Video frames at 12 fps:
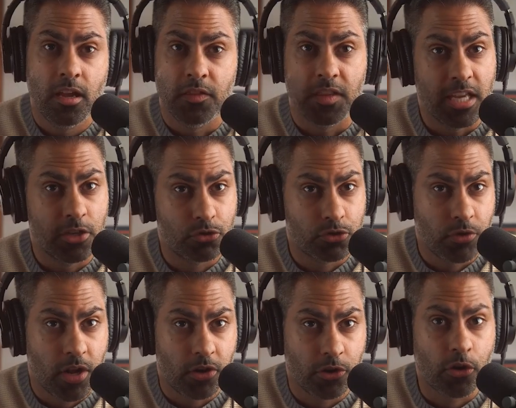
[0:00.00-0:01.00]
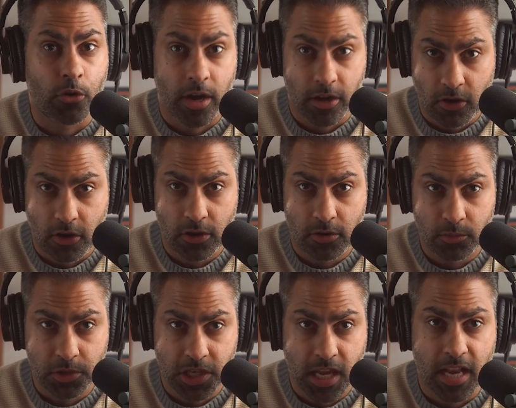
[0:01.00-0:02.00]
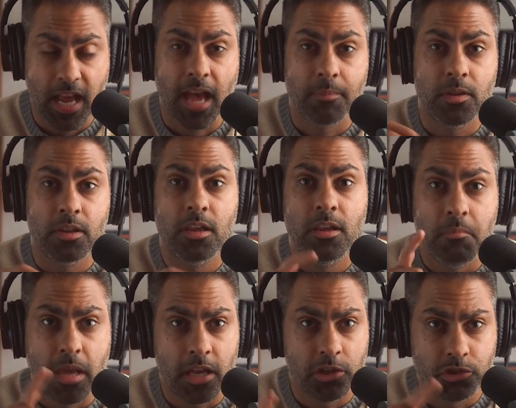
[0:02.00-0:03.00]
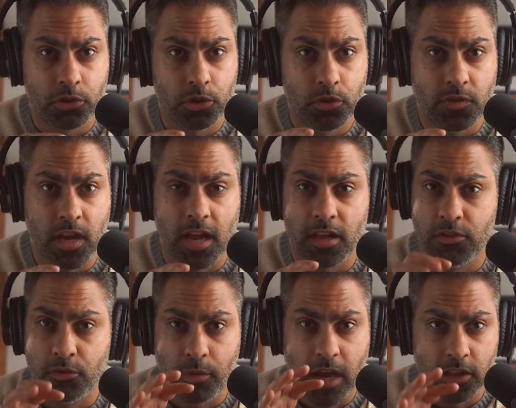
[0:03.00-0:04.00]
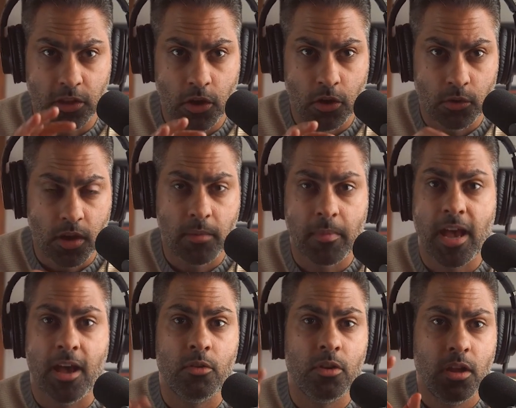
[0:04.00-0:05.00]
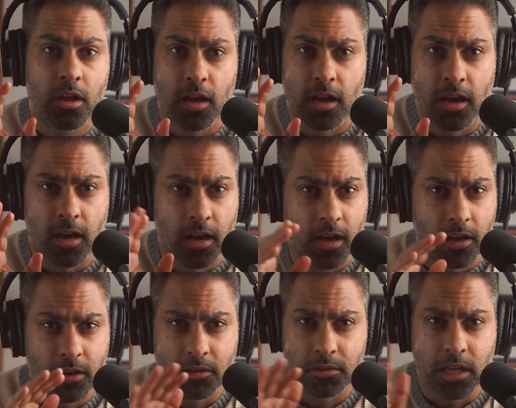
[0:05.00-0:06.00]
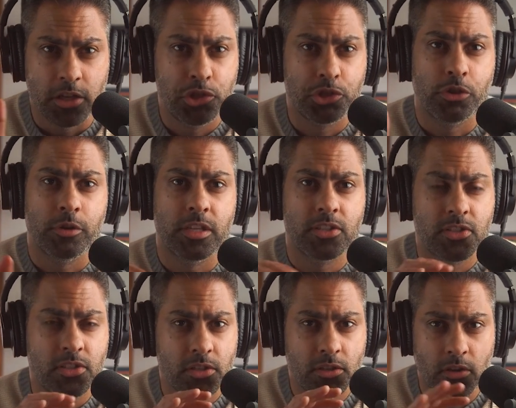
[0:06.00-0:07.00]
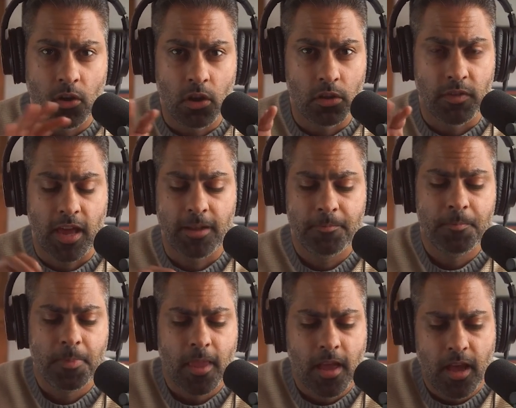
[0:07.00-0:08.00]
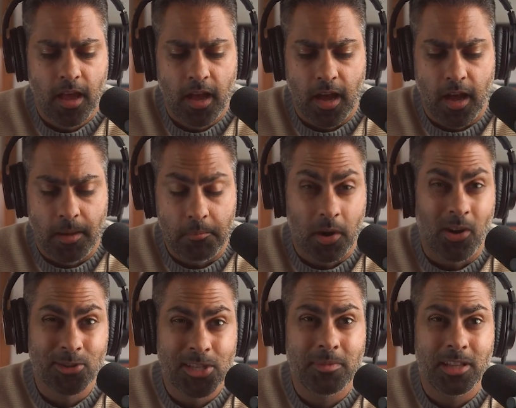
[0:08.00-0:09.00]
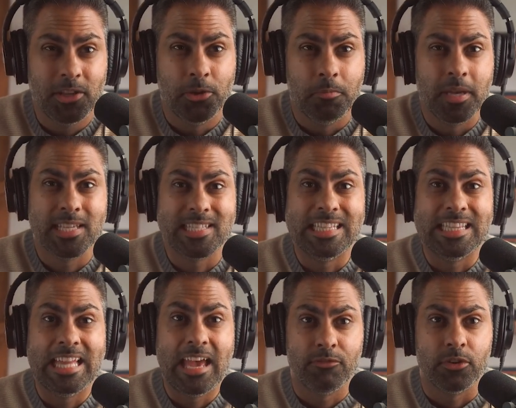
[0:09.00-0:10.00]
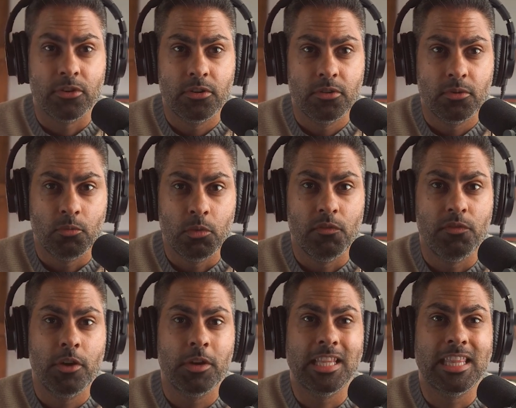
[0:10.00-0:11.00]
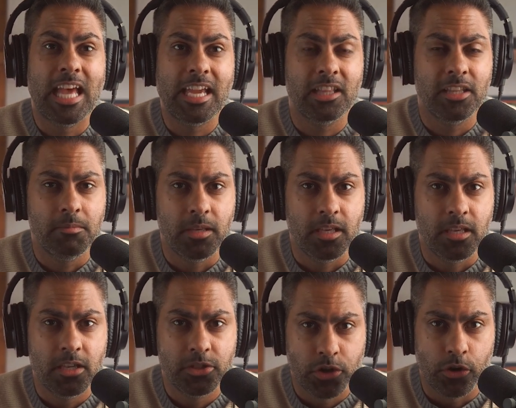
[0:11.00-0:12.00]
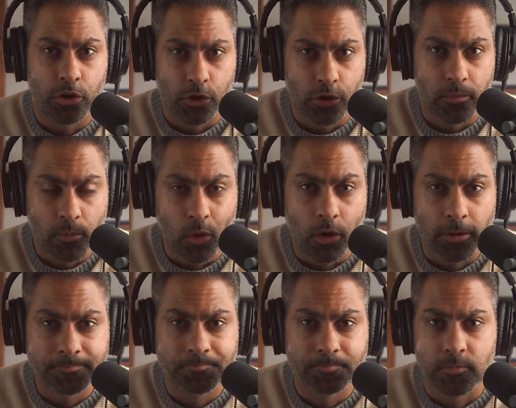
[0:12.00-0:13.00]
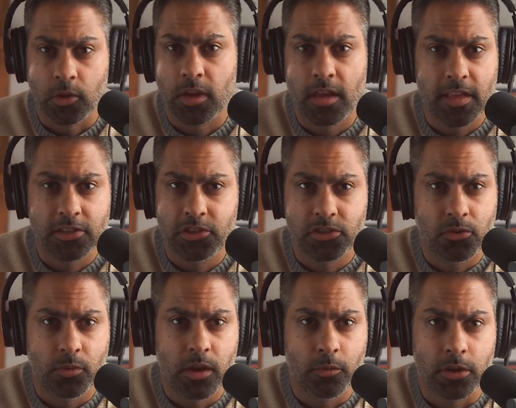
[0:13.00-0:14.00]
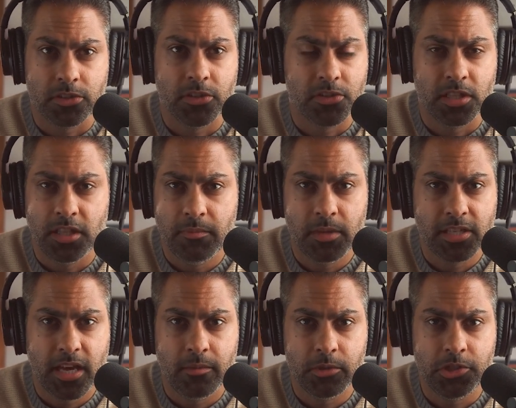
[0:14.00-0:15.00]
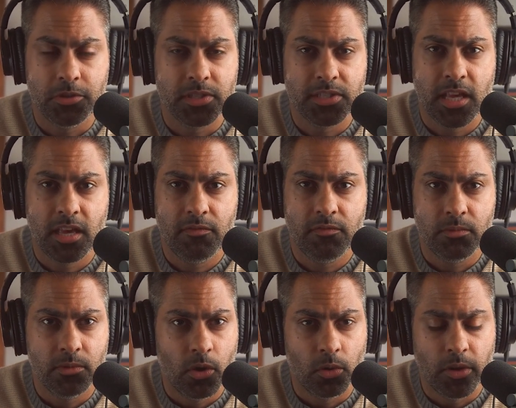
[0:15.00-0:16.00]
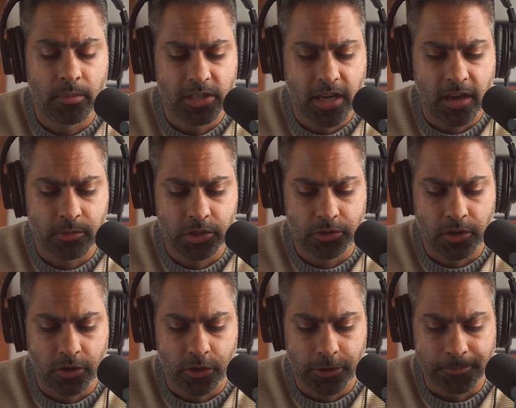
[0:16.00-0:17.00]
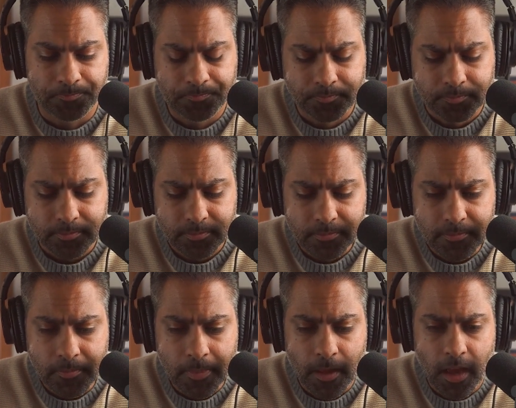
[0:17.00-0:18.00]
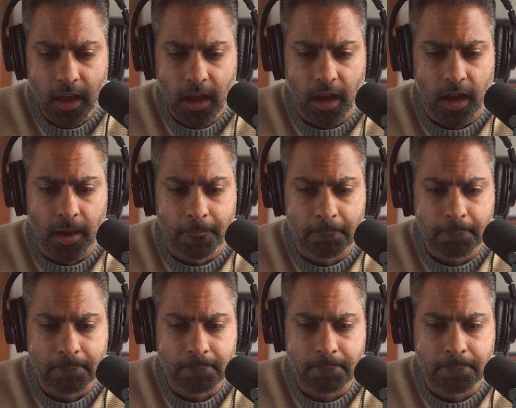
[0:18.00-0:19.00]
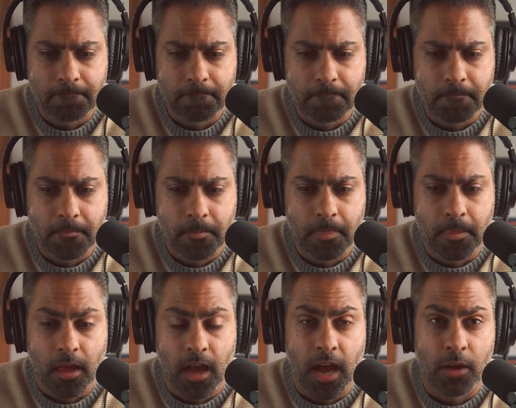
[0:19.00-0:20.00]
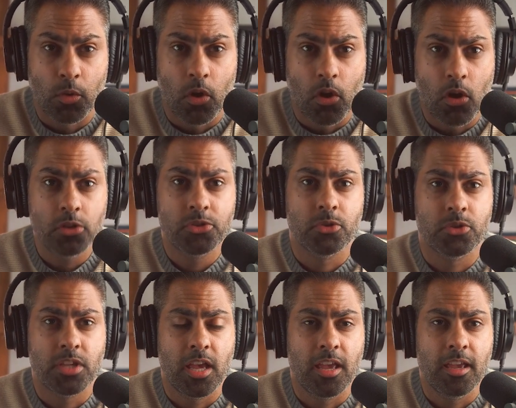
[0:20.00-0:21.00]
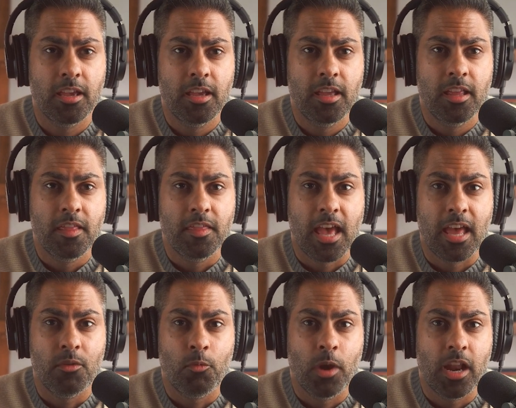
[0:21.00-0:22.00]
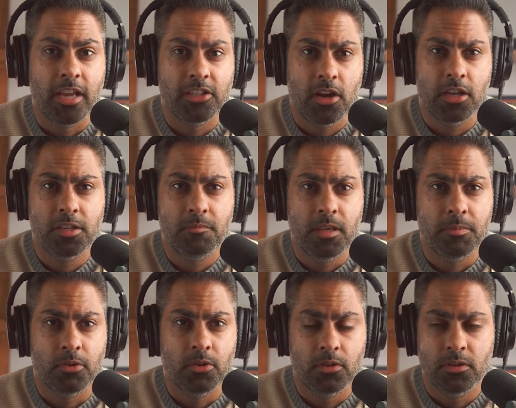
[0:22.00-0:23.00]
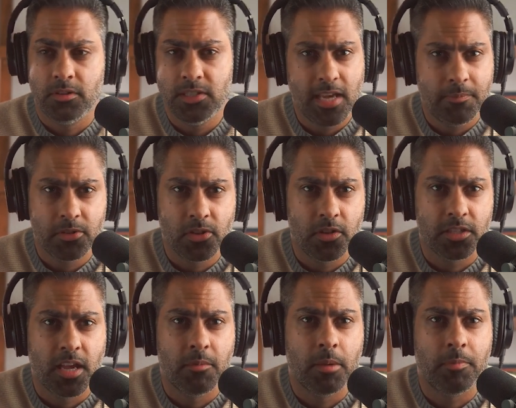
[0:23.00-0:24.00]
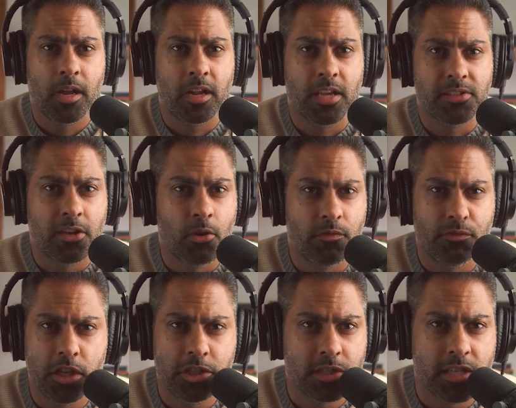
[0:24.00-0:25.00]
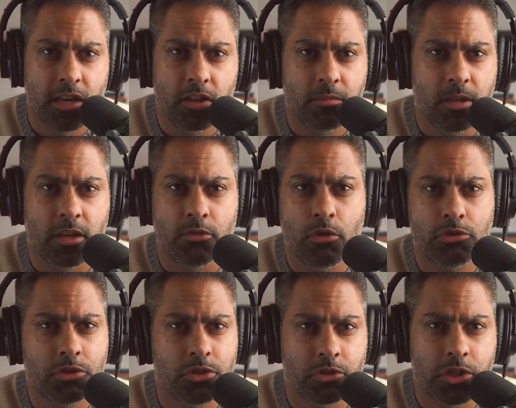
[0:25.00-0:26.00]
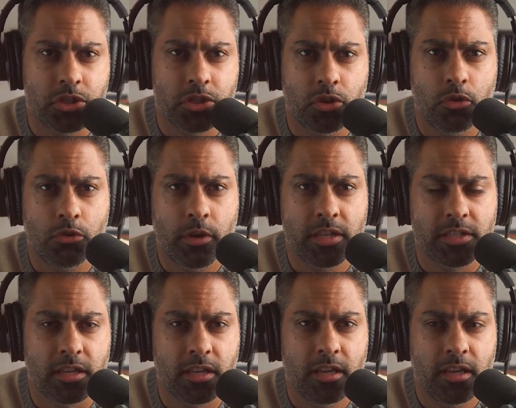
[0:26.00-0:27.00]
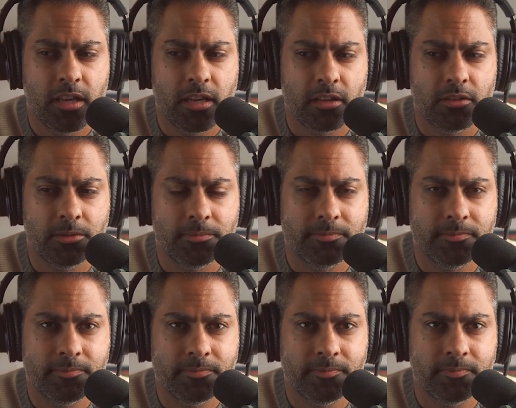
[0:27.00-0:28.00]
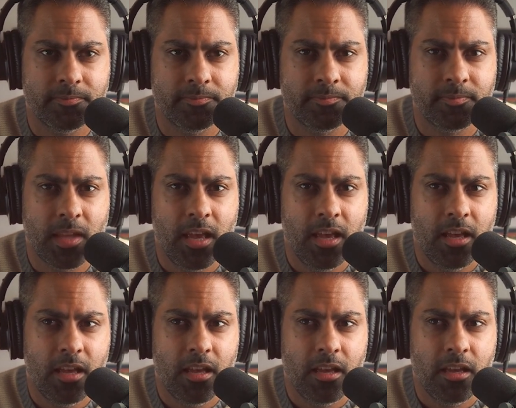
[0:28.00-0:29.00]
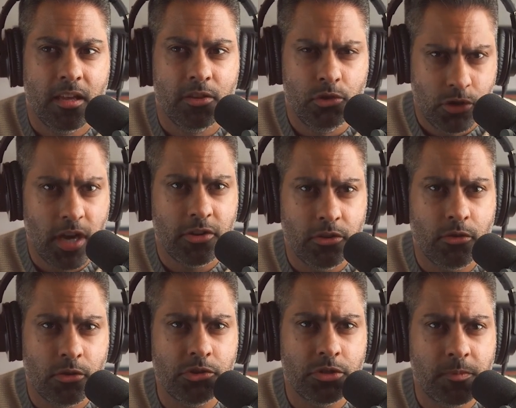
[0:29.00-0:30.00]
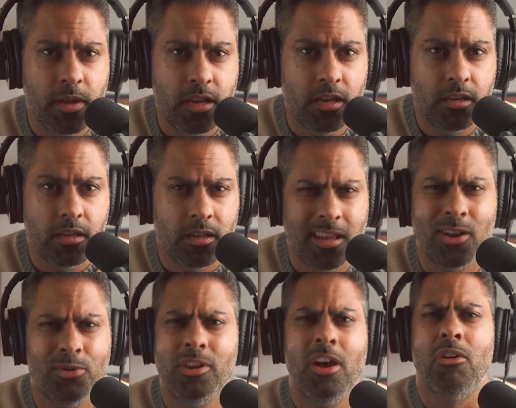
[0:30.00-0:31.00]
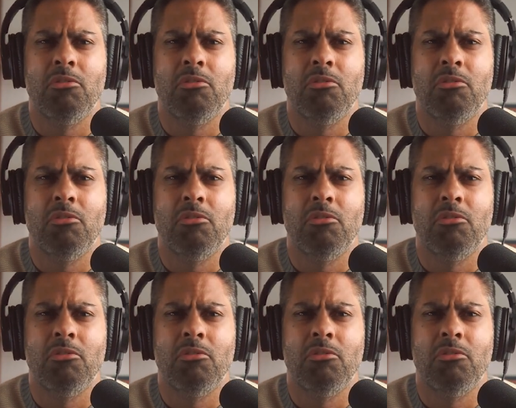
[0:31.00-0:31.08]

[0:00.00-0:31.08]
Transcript: the interest rate on your credit card, which can happen, making sure you've got the right loan amount, uh, insurance, all of that. Um, but ultimately, your biggest lever will very likely be to earn more. Okay, that's just the way it works. There's a limit to how much you can save, no limit to how much you can earn. Um, I will also say that when I talk to people, this happens all the time on my podcast. They go, Inflation's killing me. Groceries are just crazy. I go, mm, You track your grocery spending? They go, No.